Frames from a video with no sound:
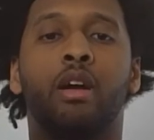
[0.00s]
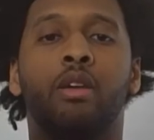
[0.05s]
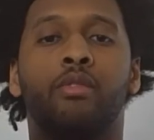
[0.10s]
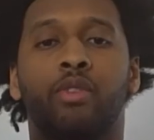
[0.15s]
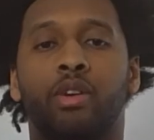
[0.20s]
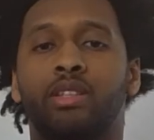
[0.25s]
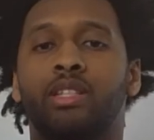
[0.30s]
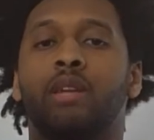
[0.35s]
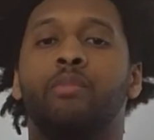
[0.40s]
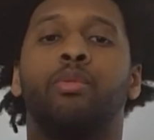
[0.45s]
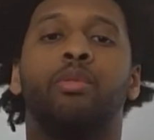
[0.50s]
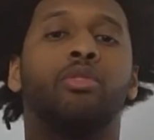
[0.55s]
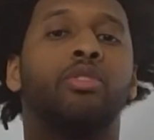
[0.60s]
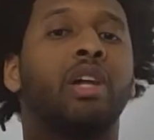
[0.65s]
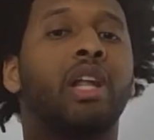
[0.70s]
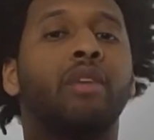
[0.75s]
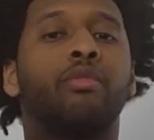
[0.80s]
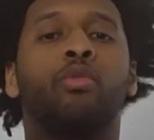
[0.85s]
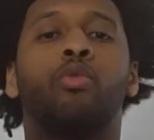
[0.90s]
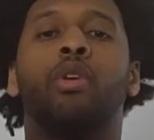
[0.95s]
For example,
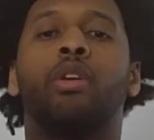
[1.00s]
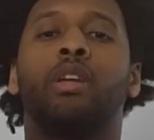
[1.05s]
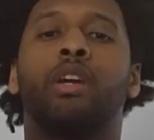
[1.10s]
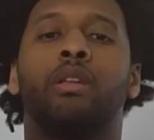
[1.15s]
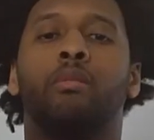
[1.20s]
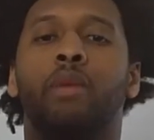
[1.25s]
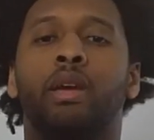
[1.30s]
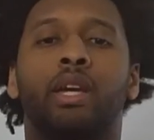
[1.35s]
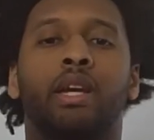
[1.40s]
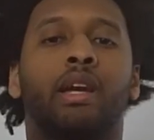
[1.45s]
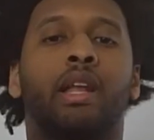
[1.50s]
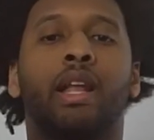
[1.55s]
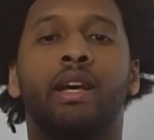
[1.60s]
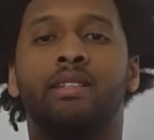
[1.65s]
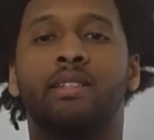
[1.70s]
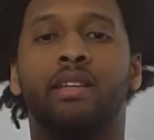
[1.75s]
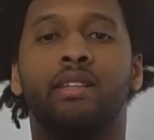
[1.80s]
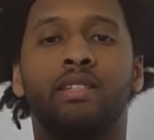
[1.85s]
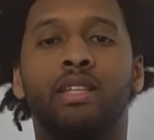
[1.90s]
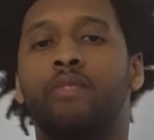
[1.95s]
not everyone can make a
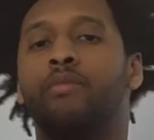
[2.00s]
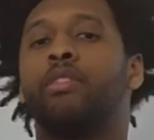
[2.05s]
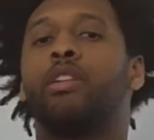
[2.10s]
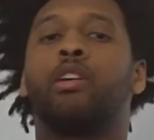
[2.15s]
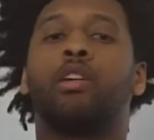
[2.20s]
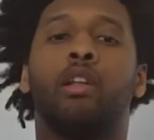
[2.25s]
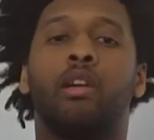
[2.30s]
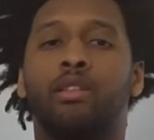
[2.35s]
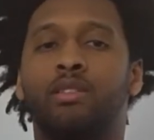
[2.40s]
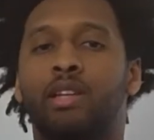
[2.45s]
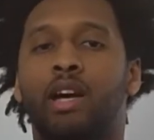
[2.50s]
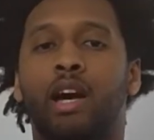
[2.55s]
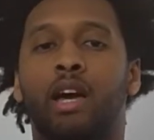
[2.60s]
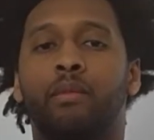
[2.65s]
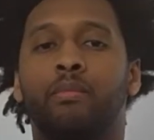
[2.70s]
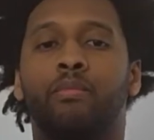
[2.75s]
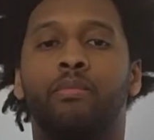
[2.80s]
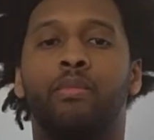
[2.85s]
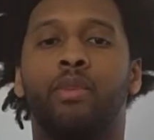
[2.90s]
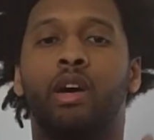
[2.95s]
classic 7 o'clock
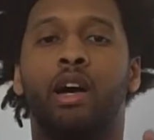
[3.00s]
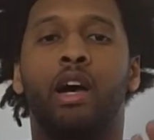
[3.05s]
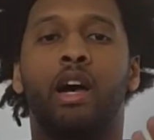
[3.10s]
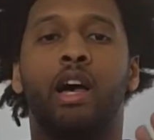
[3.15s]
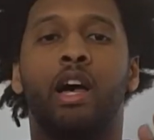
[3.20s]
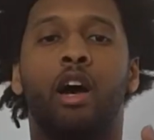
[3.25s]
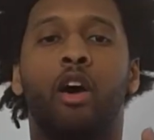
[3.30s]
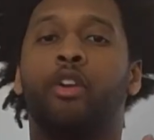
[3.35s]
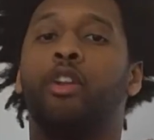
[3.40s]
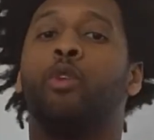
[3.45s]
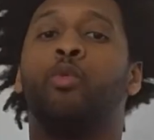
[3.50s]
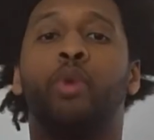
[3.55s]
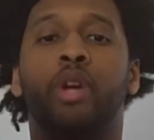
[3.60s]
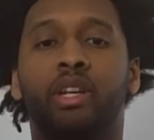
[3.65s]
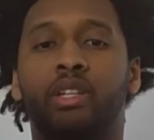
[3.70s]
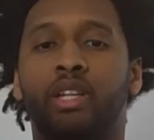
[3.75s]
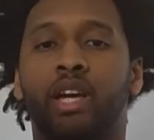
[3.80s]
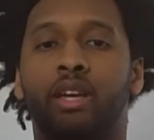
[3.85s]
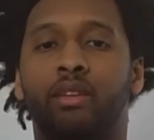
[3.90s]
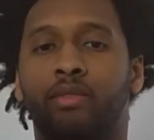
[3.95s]
time uh, on a
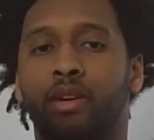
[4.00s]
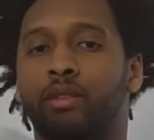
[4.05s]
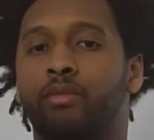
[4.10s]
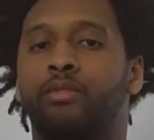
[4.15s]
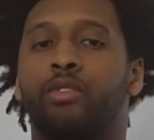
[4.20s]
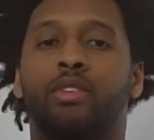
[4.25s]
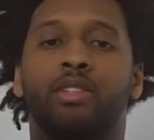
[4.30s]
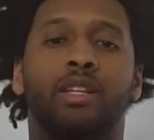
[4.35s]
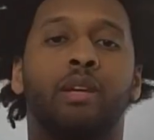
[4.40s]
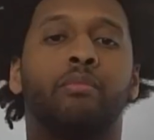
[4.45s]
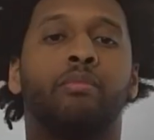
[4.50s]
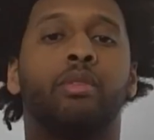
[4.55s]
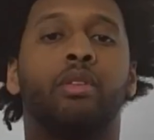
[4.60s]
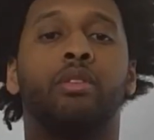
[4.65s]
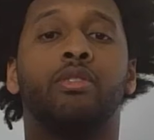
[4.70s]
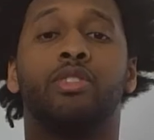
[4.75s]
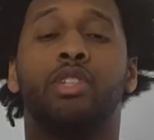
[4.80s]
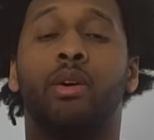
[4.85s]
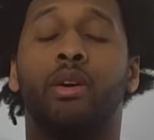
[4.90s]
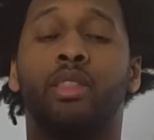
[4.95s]
weekday event, for example.
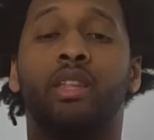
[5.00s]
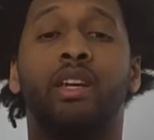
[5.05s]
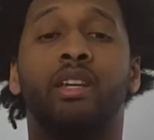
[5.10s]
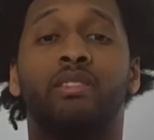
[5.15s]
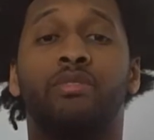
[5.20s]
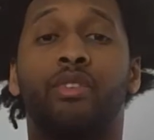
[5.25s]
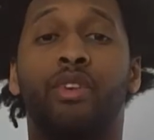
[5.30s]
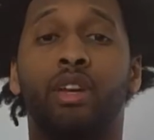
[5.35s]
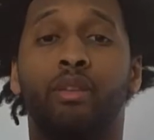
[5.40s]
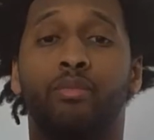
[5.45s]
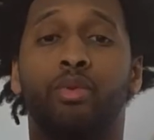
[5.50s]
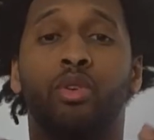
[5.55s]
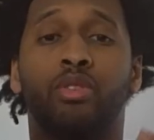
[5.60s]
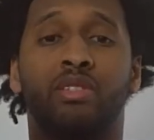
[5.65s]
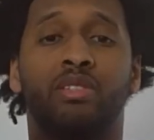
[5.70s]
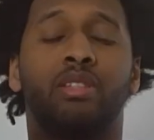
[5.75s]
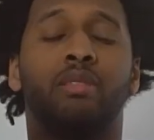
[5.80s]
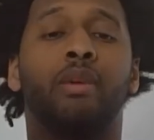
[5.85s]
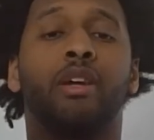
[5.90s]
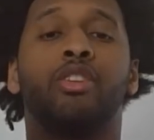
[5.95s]
So I think it's very
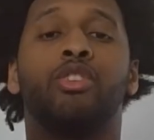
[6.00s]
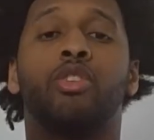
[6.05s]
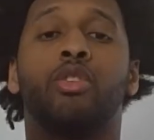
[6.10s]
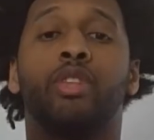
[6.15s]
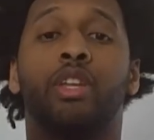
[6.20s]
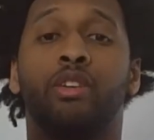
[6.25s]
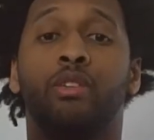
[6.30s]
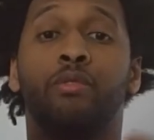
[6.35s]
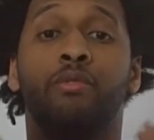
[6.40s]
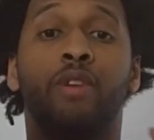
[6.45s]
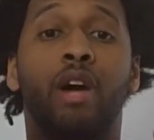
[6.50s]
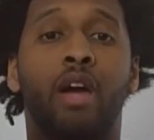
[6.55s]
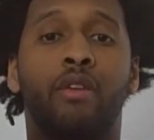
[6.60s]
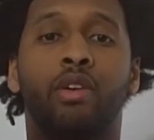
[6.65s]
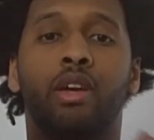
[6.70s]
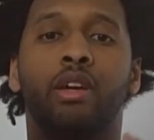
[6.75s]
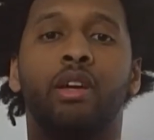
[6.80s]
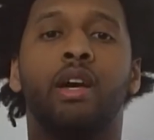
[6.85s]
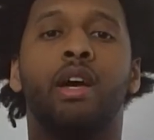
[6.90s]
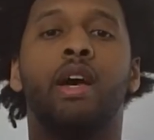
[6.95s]
important to make sure that you
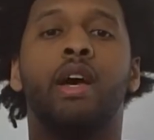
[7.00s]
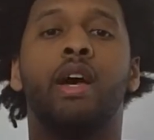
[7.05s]
vary